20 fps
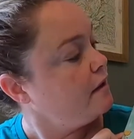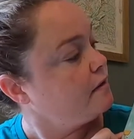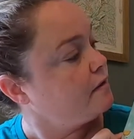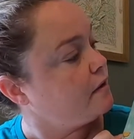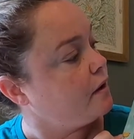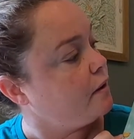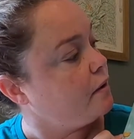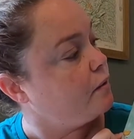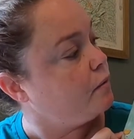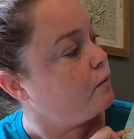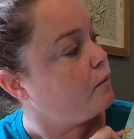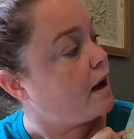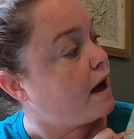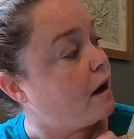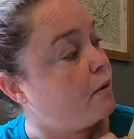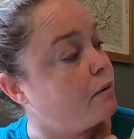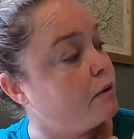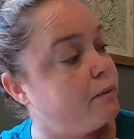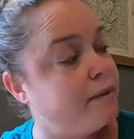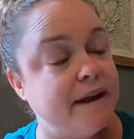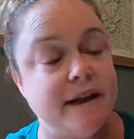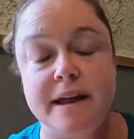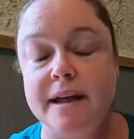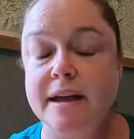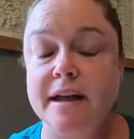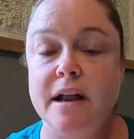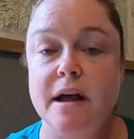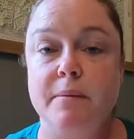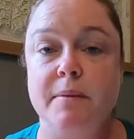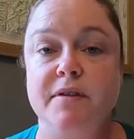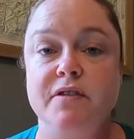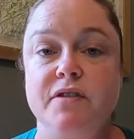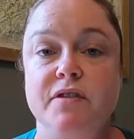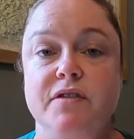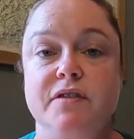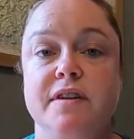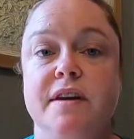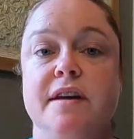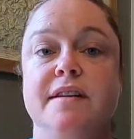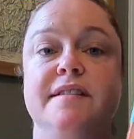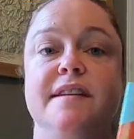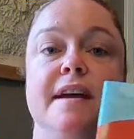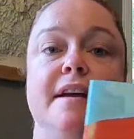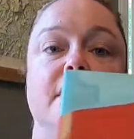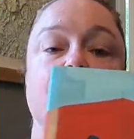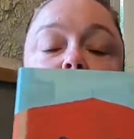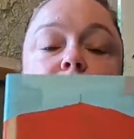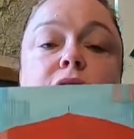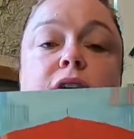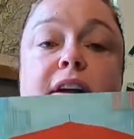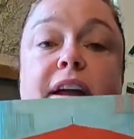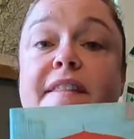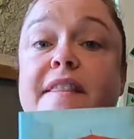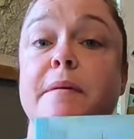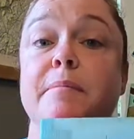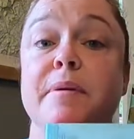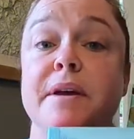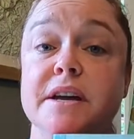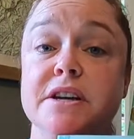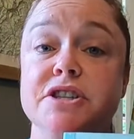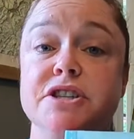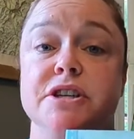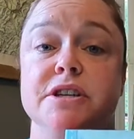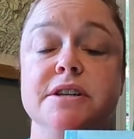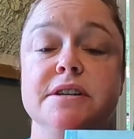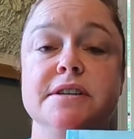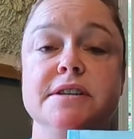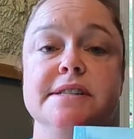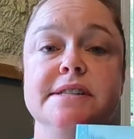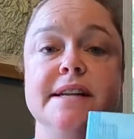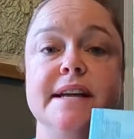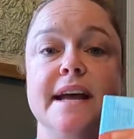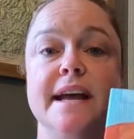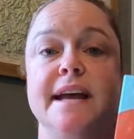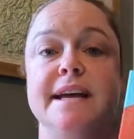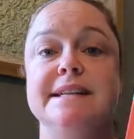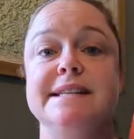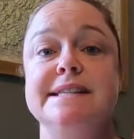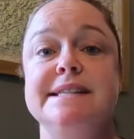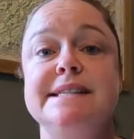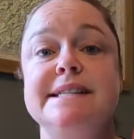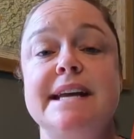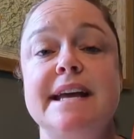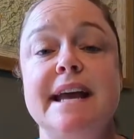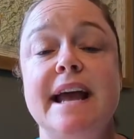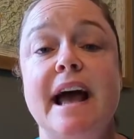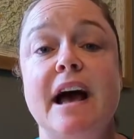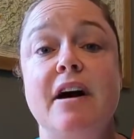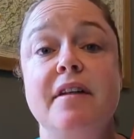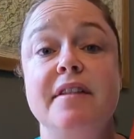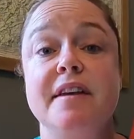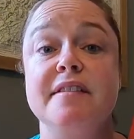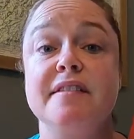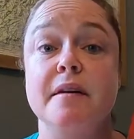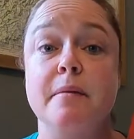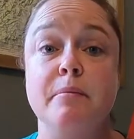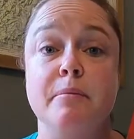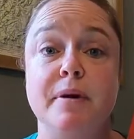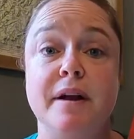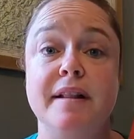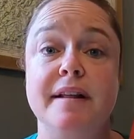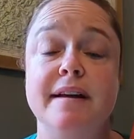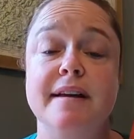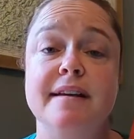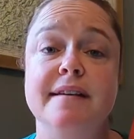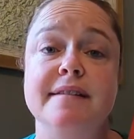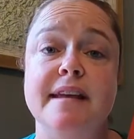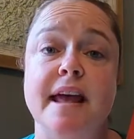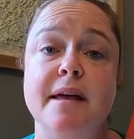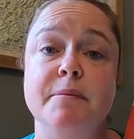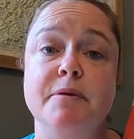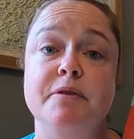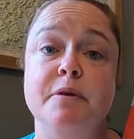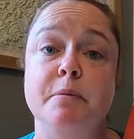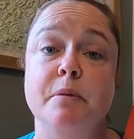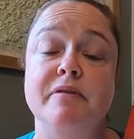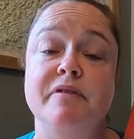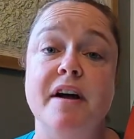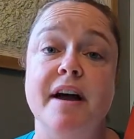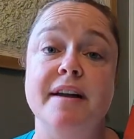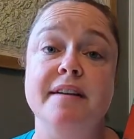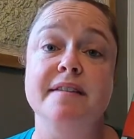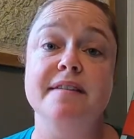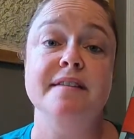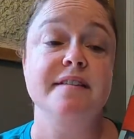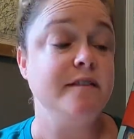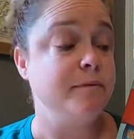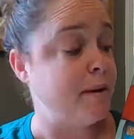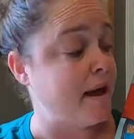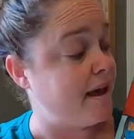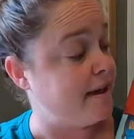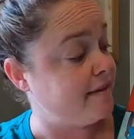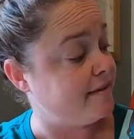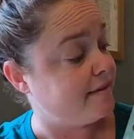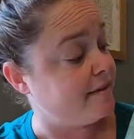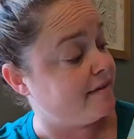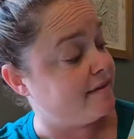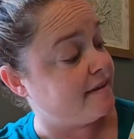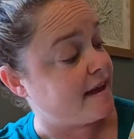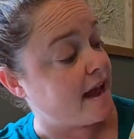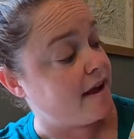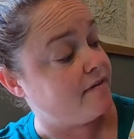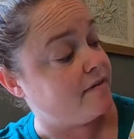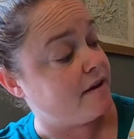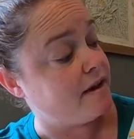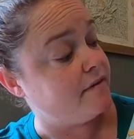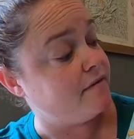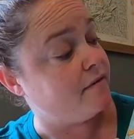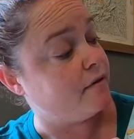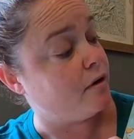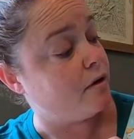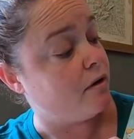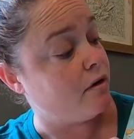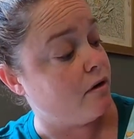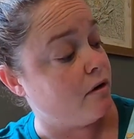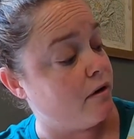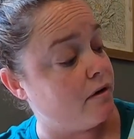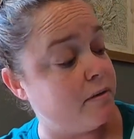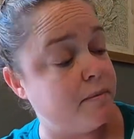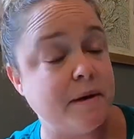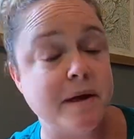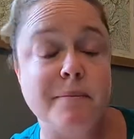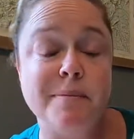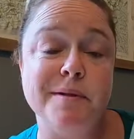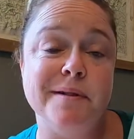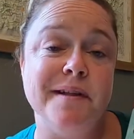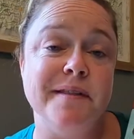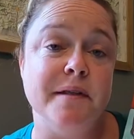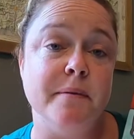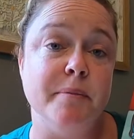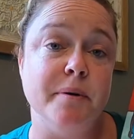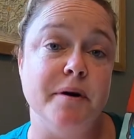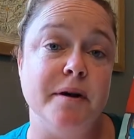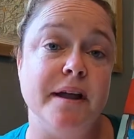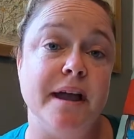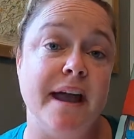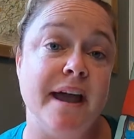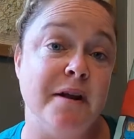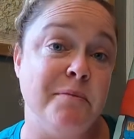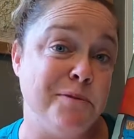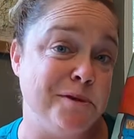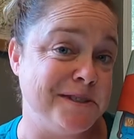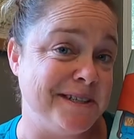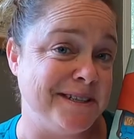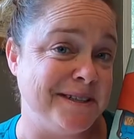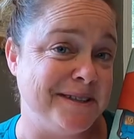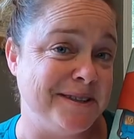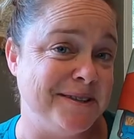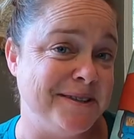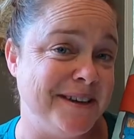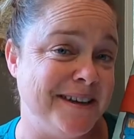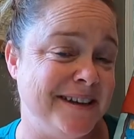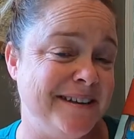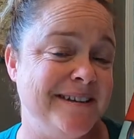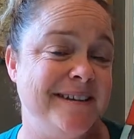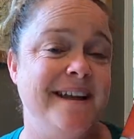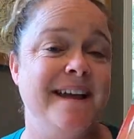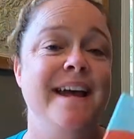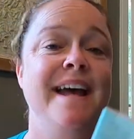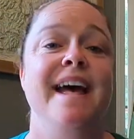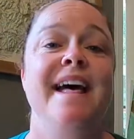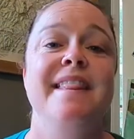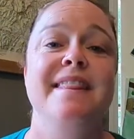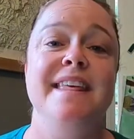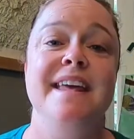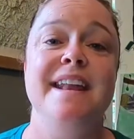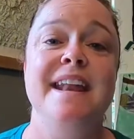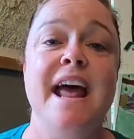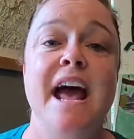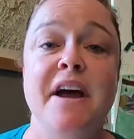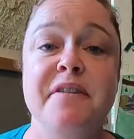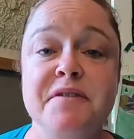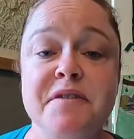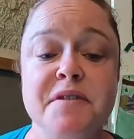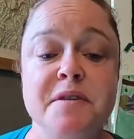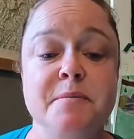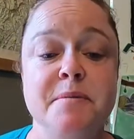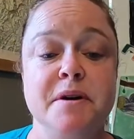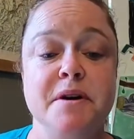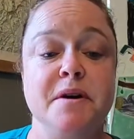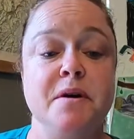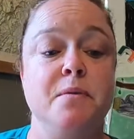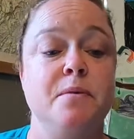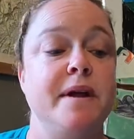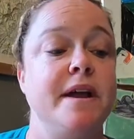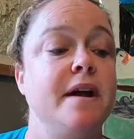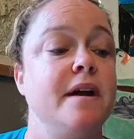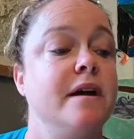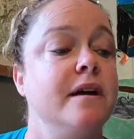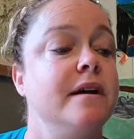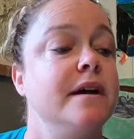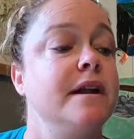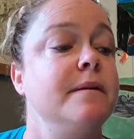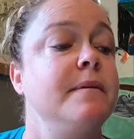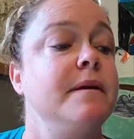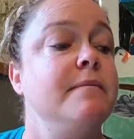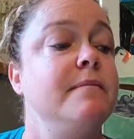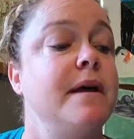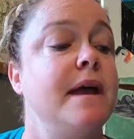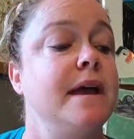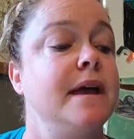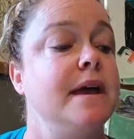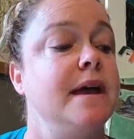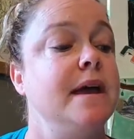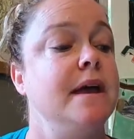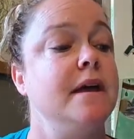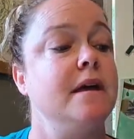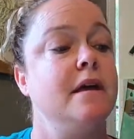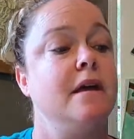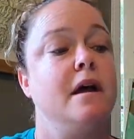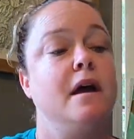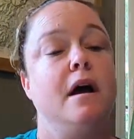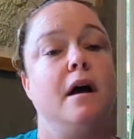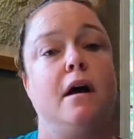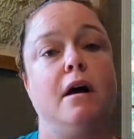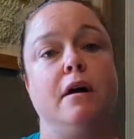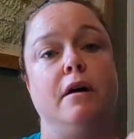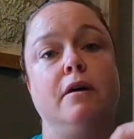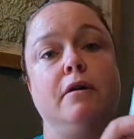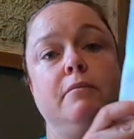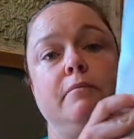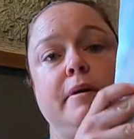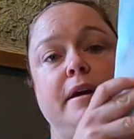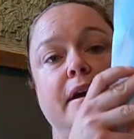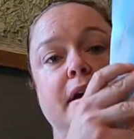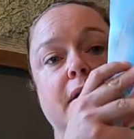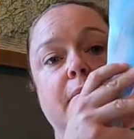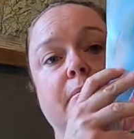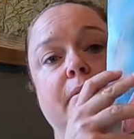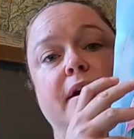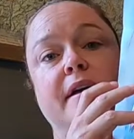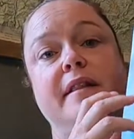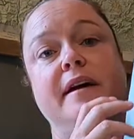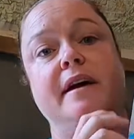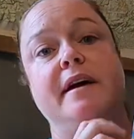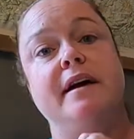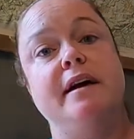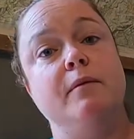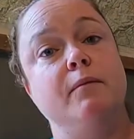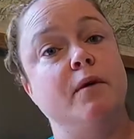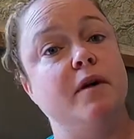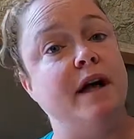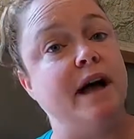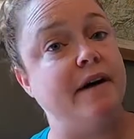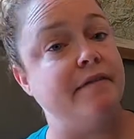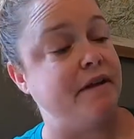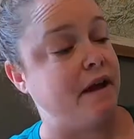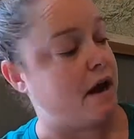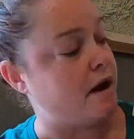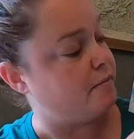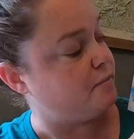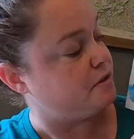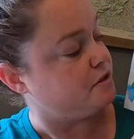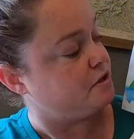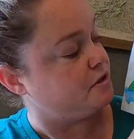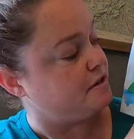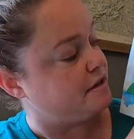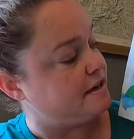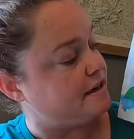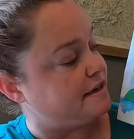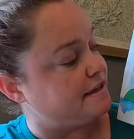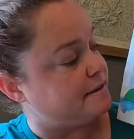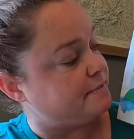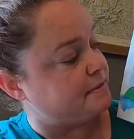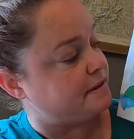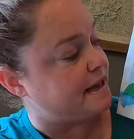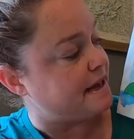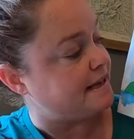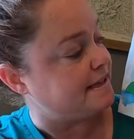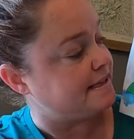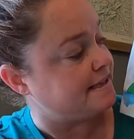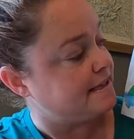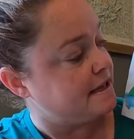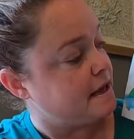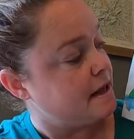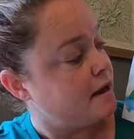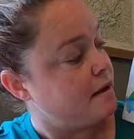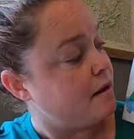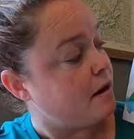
So while we're reading it, I want you to take a good look at the pictures and see how this umbrella is able to provide space and safety for all the people in the book, animals included. Then after the book, we are gonna be making our own big umbrella and we'll have the opportunity to place